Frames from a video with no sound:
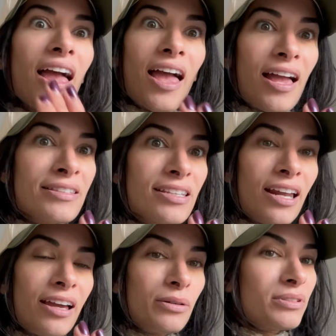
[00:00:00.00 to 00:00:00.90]
And
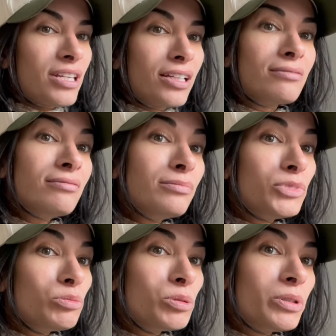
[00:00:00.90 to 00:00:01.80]
today I was like, mm,
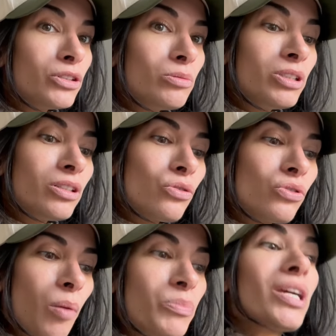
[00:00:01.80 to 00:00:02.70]
be prepared to be a little
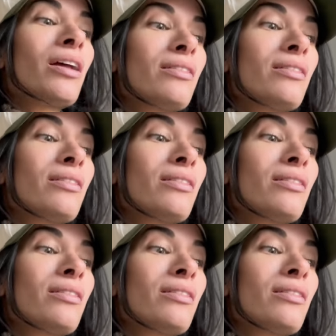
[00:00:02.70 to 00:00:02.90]
grumpy. And